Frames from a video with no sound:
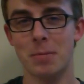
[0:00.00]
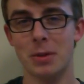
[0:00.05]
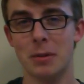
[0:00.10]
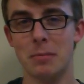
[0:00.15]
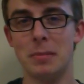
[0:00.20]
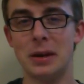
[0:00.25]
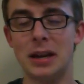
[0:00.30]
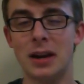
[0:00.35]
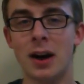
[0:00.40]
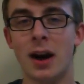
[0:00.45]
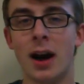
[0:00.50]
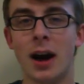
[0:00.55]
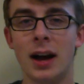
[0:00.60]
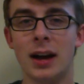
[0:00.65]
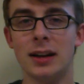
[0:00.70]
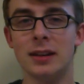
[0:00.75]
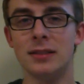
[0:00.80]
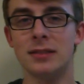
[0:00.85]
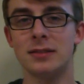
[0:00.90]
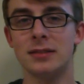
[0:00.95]

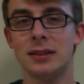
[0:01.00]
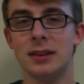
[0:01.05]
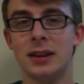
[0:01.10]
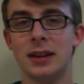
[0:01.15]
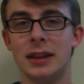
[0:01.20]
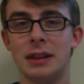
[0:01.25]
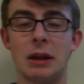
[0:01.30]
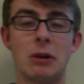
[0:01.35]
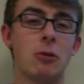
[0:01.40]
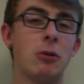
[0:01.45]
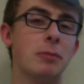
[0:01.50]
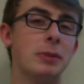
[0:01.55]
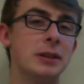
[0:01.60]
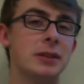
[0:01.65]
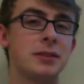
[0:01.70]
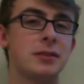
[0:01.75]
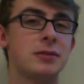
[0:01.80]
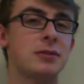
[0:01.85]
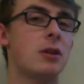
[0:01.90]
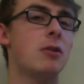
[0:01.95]
because there will be
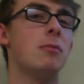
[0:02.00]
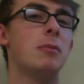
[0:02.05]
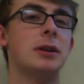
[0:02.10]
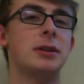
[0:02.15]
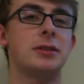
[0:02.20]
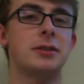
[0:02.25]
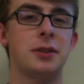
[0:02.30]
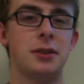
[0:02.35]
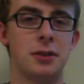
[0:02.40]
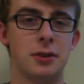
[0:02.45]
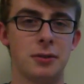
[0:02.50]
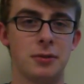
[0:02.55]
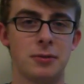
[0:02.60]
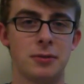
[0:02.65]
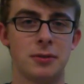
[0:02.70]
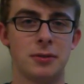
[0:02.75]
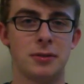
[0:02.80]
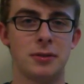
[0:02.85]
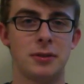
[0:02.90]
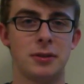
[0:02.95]
so much to do,
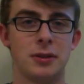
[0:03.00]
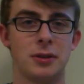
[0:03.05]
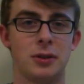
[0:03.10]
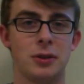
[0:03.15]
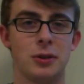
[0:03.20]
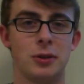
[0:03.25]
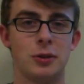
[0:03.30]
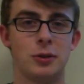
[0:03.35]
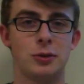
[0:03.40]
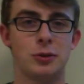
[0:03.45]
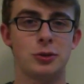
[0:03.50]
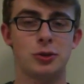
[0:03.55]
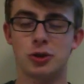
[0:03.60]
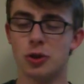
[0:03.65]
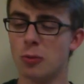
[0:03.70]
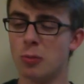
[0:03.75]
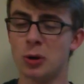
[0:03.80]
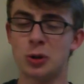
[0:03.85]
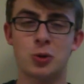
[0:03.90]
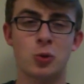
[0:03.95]

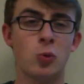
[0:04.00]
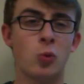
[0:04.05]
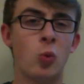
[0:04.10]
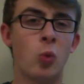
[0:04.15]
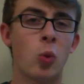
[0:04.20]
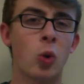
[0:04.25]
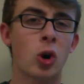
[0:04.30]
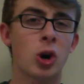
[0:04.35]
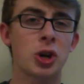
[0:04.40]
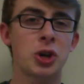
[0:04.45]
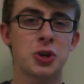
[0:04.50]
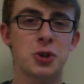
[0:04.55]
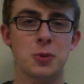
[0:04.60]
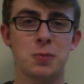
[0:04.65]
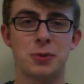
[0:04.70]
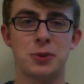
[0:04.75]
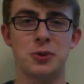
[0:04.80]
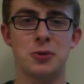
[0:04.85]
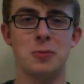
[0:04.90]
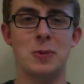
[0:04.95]
so much
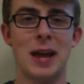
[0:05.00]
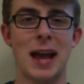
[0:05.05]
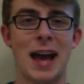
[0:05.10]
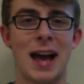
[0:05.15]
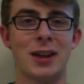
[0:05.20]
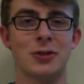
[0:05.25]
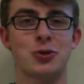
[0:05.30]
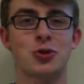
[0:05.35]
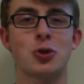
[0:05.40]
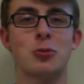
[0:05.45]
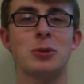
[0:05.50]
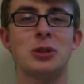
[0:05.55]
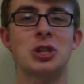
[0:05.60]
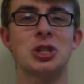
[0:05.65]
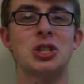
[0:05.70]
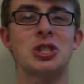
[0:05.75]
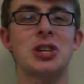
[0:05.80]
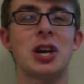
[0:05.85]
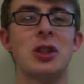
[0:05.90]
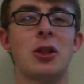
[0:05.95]
worship to be had, so much
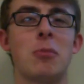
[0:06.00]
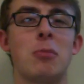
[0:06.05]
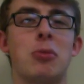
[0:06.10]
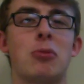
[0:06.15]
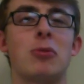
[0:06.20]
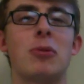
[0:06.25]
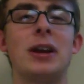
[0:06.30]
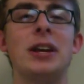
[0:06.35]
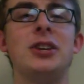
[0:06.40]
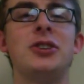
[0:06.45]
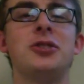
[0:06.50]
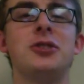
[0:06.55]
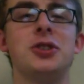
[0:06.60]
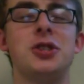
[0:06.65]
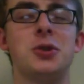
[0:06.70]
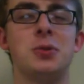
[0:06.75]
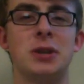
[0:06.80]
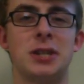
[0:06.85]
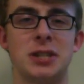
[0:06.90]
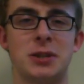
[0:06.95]
celebration
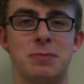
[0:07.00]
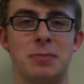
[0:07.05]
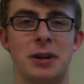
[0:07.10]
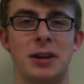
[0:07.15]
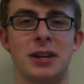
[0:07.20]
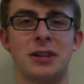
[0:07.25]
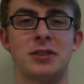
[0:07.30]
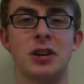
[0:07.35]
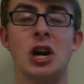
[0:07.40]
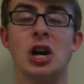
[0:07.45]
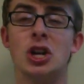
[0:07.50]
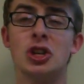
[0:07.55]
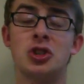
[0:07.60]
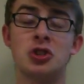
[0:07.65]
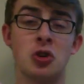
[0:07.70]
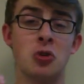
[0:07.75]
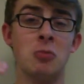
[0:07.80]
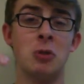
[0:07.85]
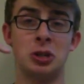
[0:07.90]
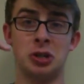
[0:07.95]
to experience,
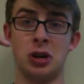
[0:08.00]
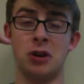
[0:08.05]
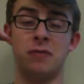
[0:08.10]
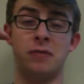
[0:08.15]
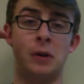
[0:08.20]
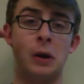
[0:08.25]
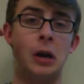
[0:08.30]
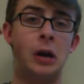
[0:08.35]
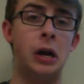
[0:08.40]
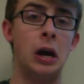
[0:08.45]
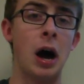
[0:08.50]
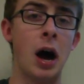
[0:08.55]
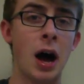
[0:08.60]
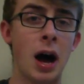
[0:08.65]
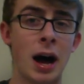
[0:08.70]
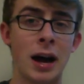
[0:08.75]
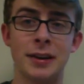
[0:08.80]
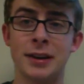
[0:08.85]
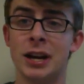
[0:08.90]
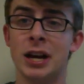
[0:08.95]
so much of
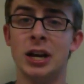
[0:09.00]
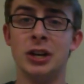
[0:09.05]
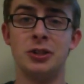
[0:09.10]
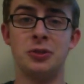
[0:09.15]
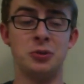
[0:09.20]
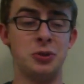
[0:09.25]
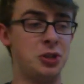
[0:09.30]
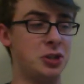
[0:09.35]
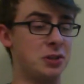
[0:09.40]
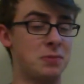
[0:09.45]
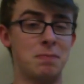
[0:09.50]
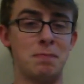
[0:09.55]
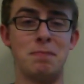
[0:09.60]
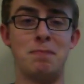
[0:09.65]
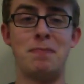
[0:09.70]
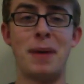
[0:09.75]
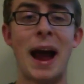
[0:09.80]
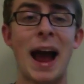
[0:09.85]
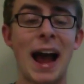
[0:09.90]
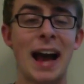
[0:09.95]
God to
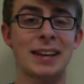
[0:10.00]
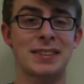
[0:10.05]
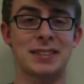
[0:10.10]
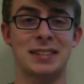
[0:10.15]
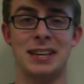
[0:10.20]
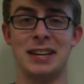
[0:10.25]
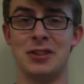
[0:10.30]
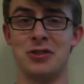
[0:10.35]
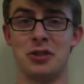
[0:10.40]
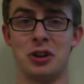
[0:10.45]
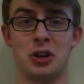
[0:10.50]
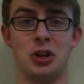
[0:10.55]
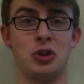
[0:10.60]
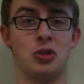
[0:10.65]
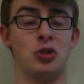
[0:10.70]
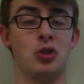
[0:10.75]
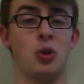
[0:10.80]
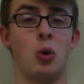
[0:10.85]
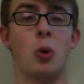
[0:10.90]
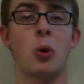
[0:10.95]
just bask in the
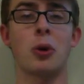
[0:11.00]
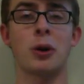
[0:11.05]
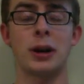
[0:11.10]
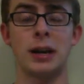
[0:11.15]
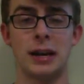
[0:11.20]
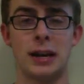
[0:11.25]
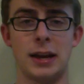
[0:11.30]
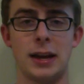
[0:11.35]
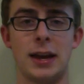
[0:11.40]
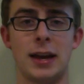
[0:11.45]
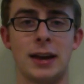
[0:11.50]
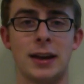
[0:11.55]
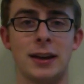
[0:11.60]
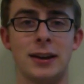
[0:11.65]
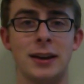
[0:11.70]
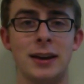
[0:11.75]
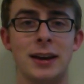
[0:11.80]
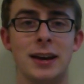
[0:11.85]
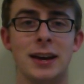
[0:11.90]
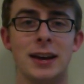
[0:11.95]
glory
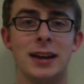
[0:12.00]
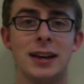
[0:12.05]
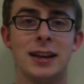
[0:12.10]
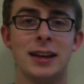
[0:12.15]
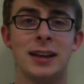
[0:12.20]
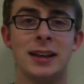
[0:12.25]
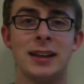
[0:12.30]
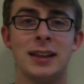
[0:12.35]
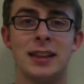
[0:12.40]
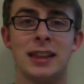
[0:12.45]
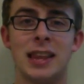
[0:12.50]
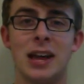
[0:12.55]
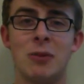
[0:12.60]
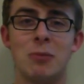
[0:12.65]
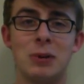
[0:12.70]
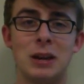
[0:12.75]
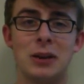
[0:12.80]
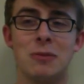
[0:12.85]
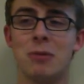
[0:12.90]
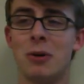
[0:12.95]
in,
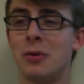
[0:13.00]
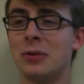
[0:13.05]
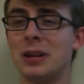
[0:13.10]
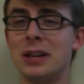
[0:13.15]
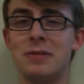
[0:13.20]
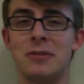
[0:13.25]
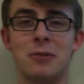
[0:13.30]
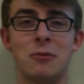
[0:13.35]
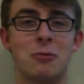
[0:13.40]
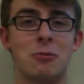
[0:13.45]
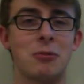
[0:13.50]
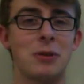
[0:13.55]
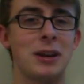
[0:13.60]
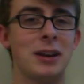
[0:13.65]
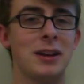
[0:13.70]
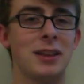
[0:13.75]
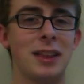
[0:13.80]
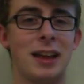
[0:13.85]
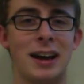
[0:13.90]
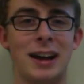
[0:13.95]
that we won't even
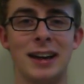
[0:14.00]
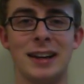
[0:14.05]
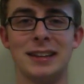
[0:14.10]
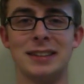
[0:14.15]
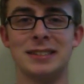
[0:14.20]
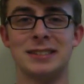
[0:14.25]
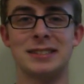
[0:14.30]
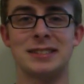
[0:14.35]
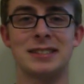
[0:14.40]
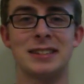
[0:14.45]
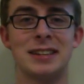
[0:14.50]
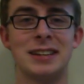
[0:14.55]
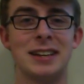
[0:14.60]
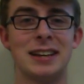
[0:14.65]
realize